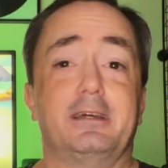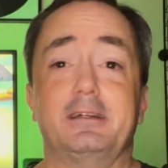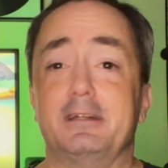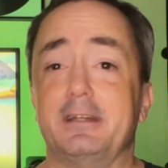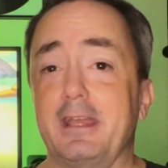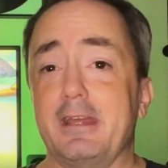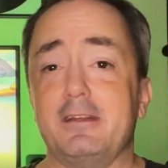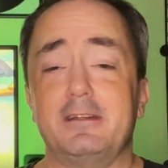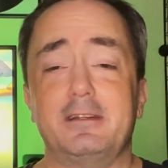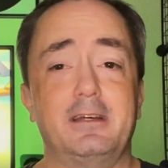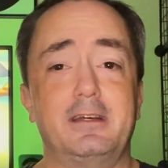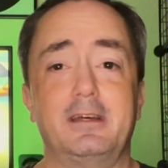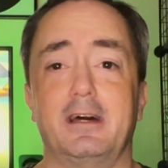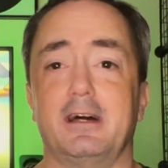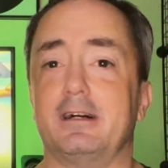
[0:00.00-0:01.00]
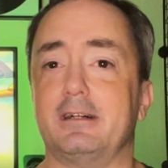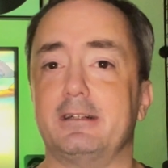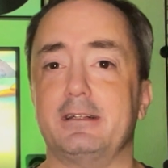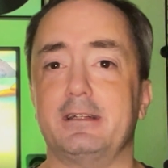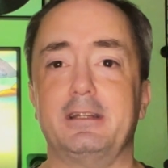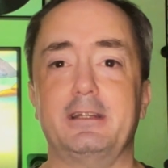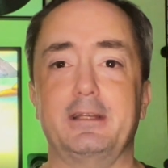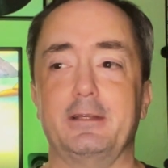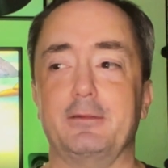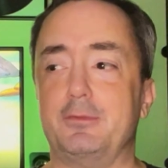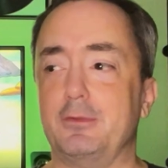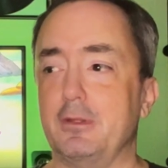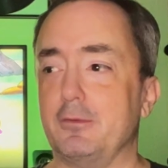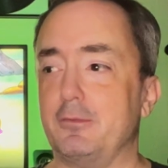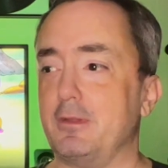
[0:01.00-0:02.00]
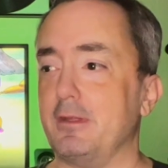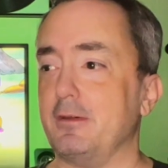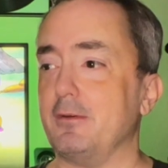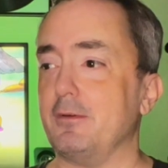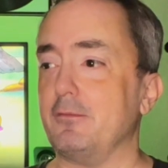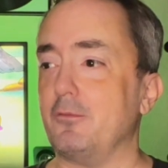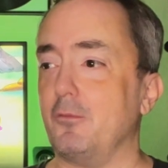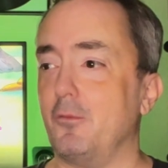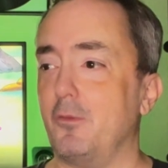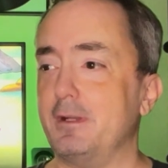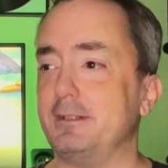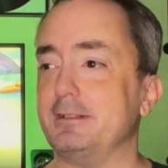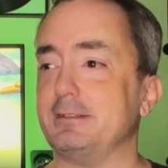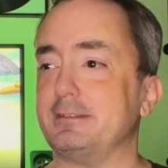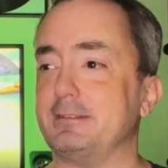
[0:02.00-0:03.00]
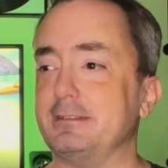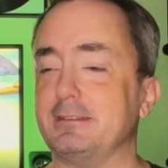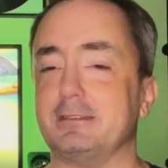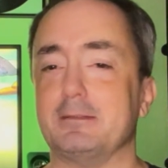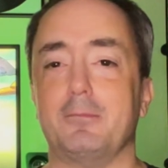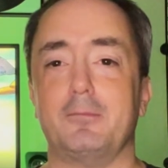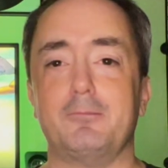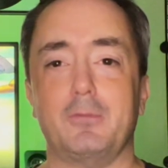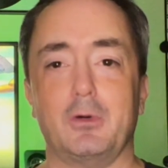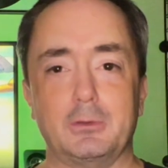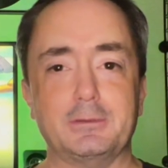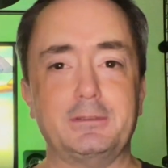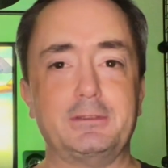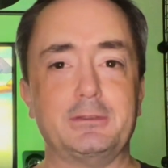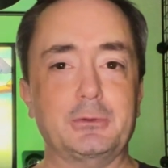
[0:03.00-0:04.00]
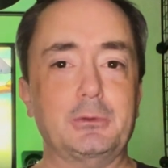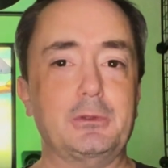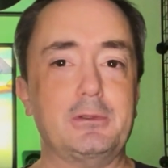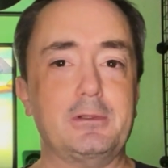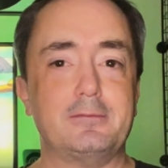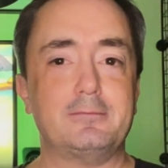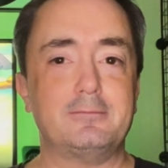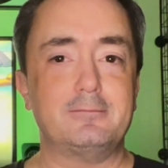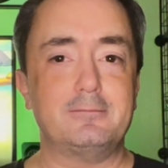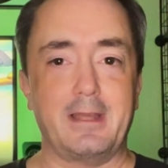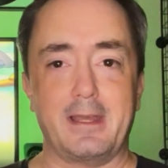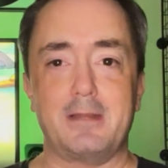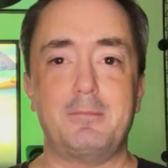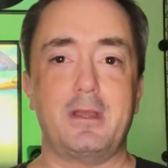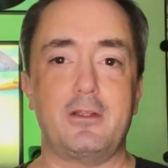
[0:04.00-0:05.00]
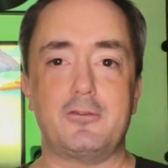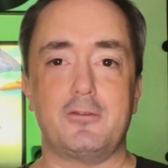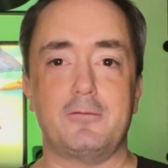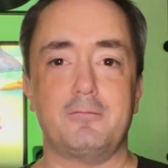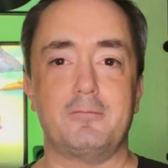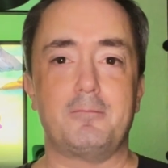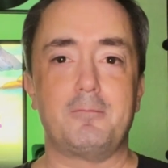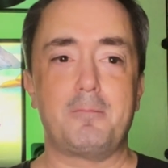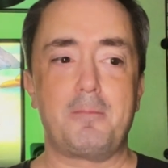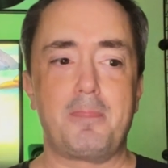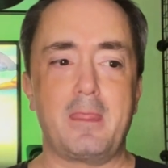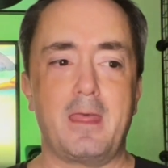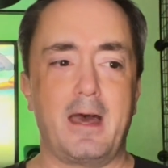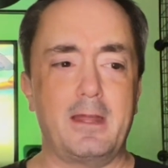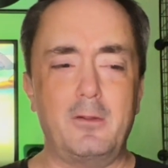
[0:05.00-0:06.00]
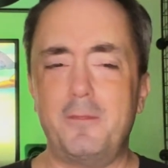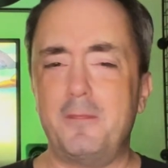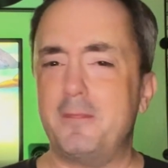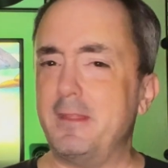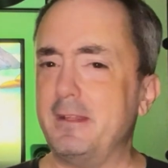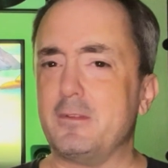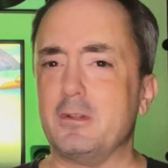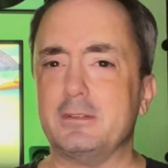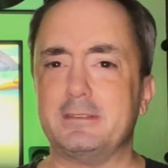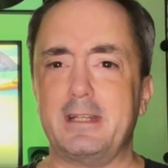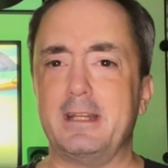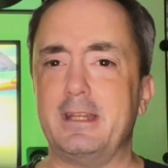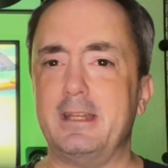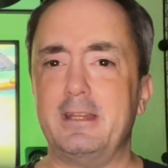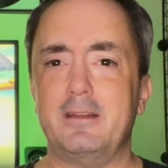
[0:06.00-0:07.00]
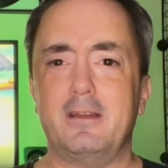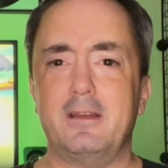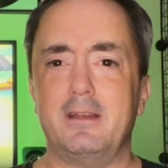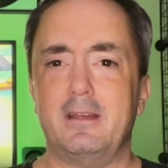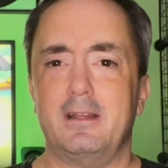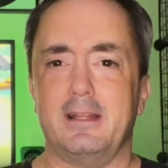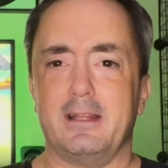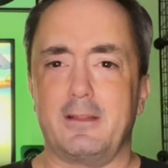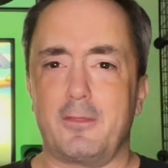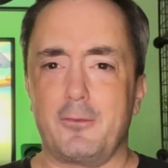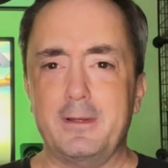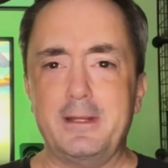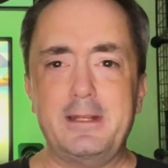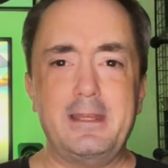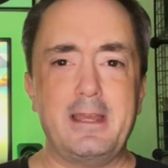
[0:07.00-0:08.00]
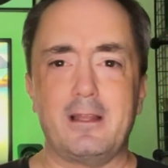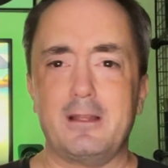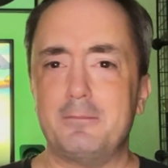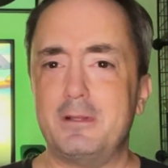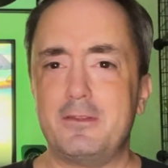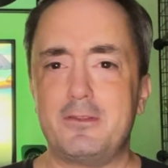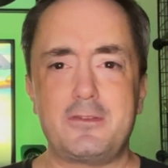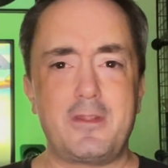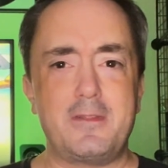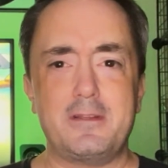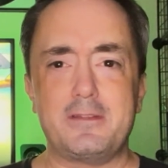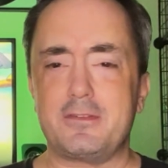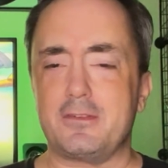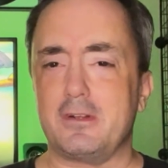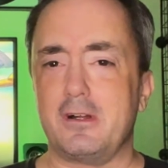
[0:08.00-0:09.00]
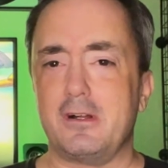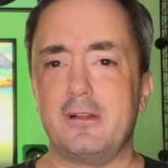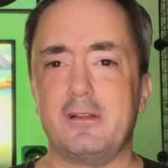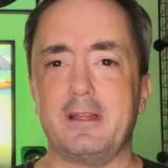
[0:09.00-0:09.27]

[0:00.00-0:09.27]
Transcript: Again, if you want to see some old school animation, I don't think there's any, like, 3D elements to this at all.